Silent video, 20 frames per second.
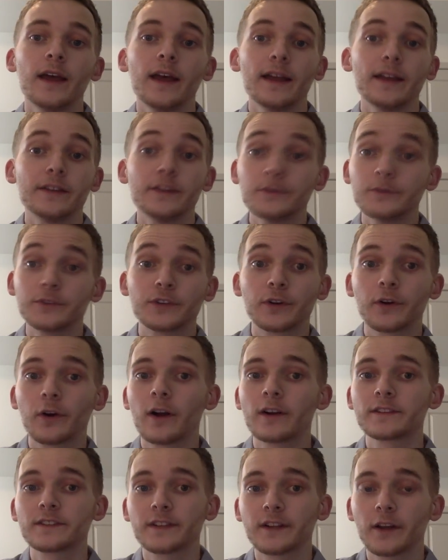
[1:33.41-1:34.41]
and used
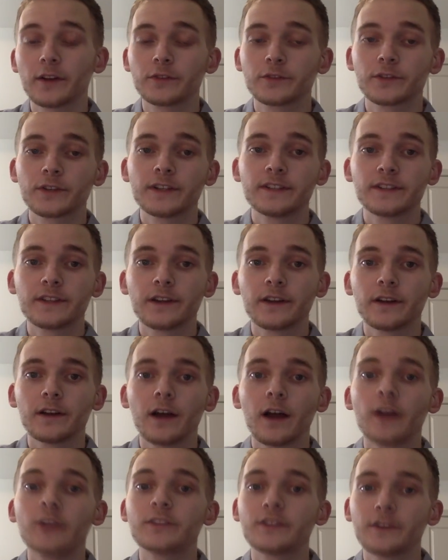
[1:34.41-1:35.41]
across the country to
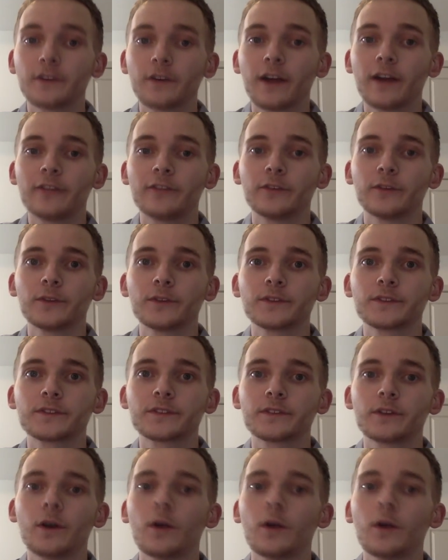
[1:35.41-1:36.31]
hunting rifles,